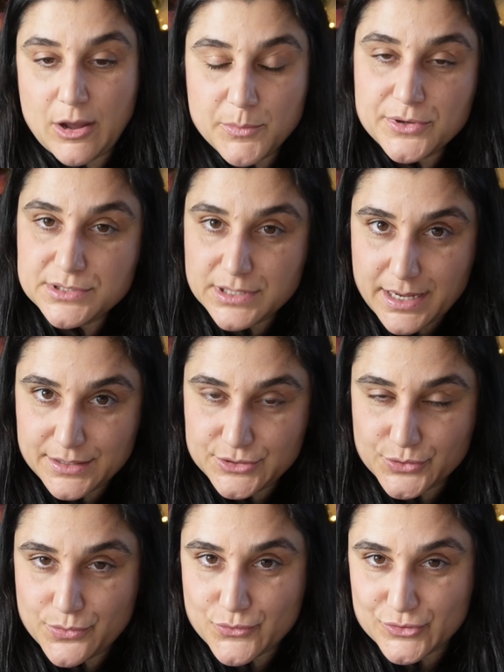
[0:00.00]
I'm going to guide
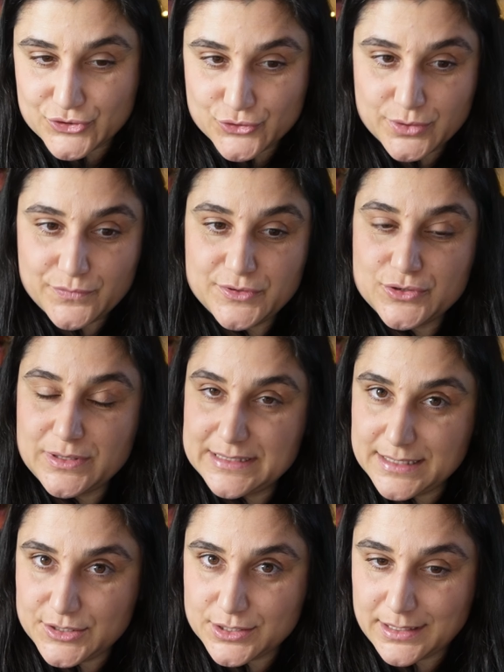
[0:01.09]
you through a short
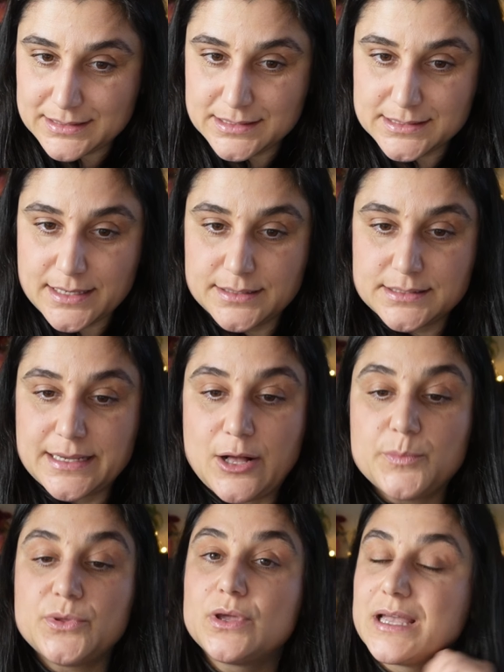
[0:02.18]
visualization exercise to
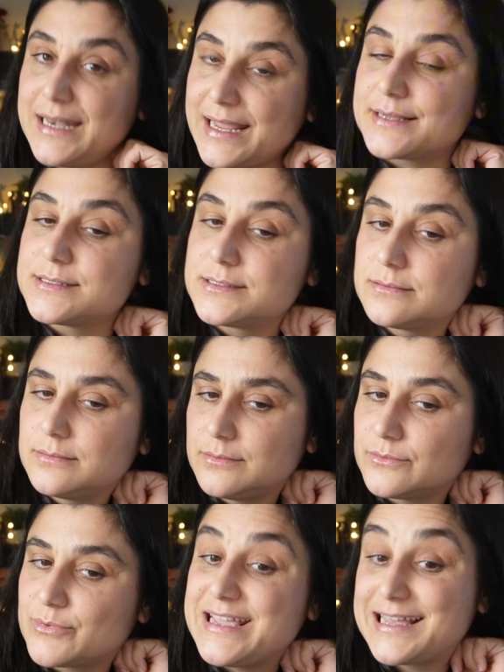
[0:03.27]
help you
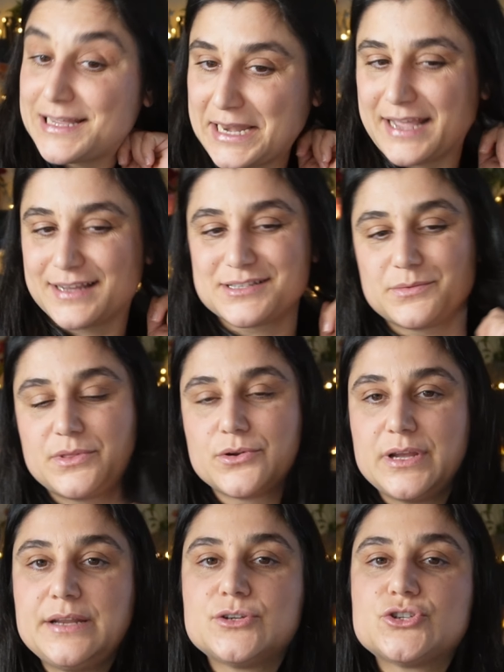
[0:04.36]
reconnect with your
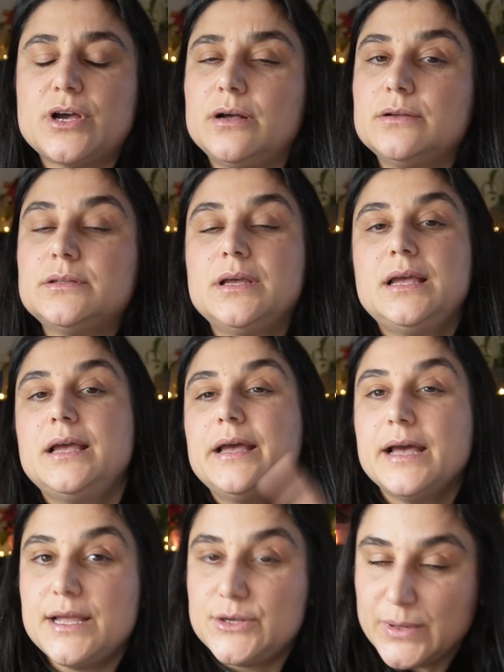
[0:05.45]
inner child
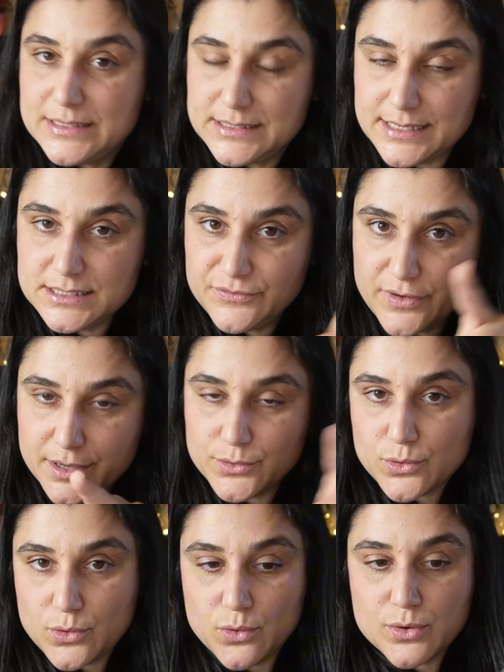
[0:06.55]
and to identify your
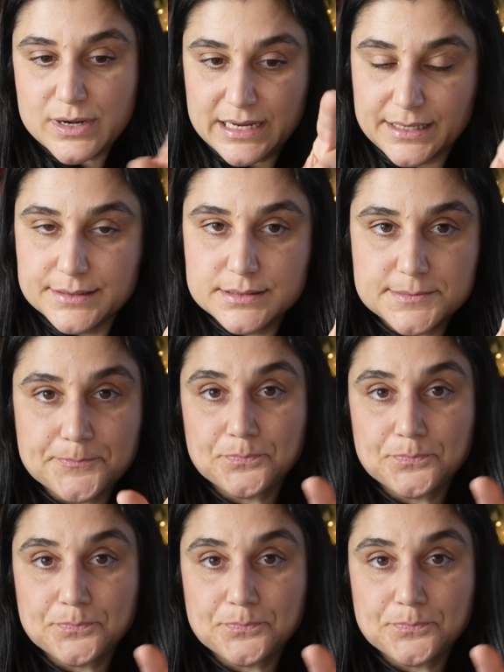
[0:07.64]
core needs